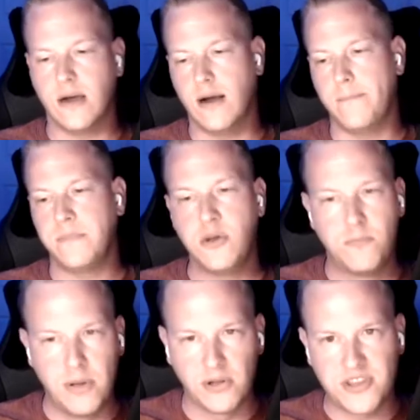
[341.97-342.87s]
You
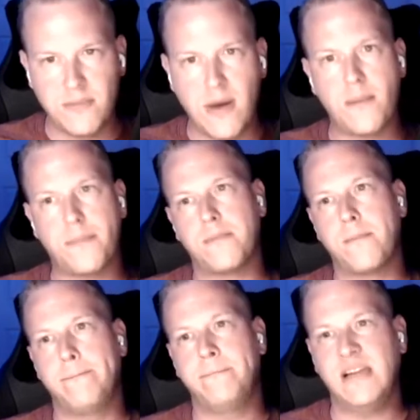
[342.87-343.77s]
built them up.
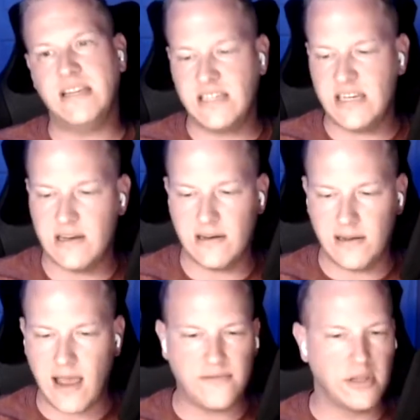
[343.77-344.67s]
They didn't
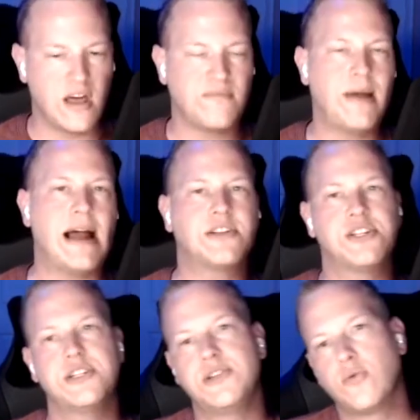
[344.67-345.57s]
have a lot of
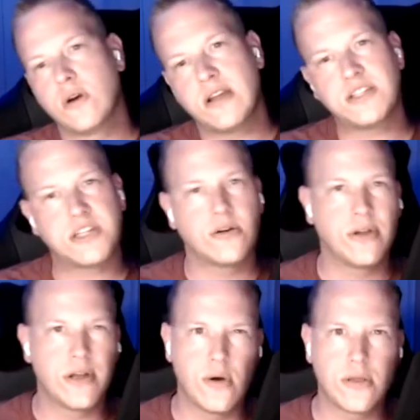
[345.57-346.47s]
patches. You weren't necessarily
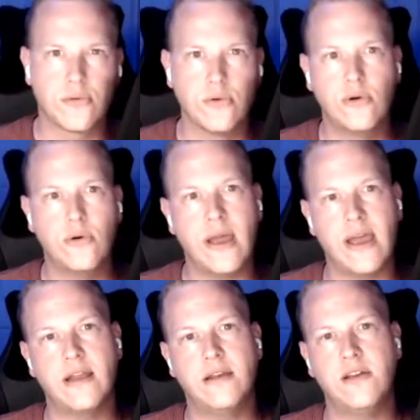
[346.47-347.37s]
going through
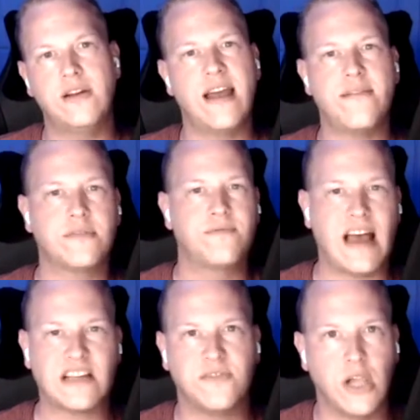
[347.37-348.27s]
and you didn't have a
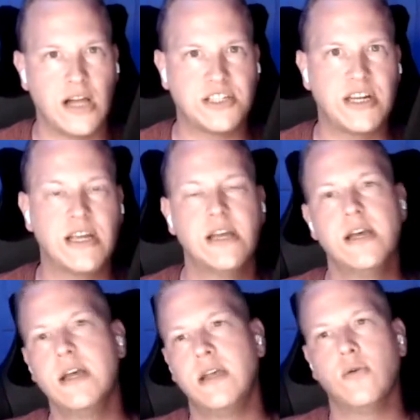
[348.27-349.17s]
fast velocity.
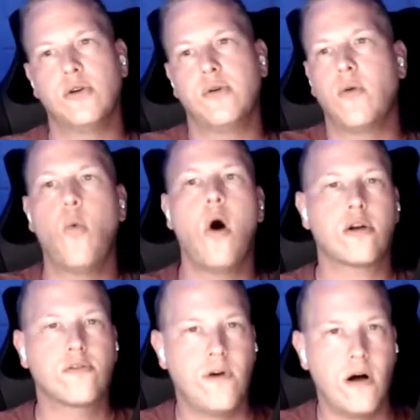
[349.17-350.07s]
You were doing
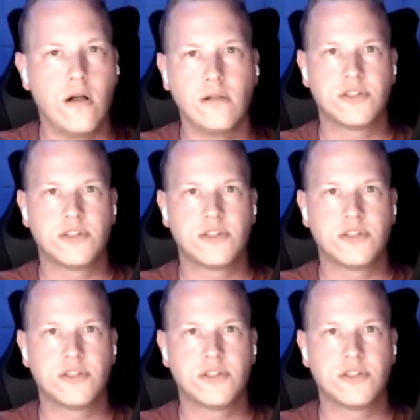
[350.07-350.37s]
waterfall.